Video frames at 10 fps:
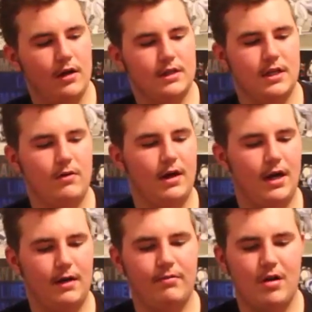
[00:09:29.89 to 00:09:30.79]

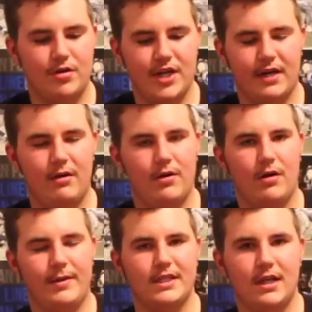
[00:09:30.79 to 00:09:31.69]
So go check out
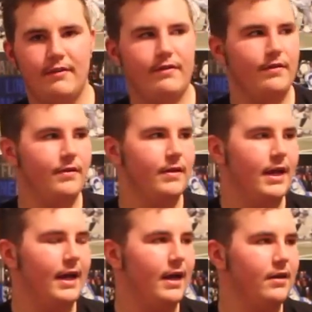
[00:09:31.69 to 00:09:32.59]
all my stuff,
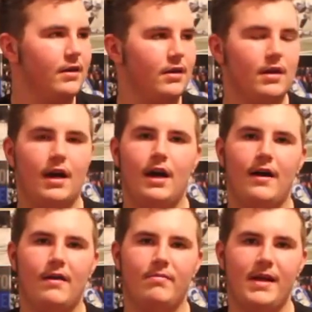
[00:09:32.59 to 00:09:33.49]
and
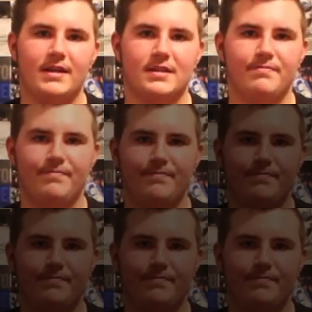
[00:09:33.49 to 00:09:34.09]
thanks.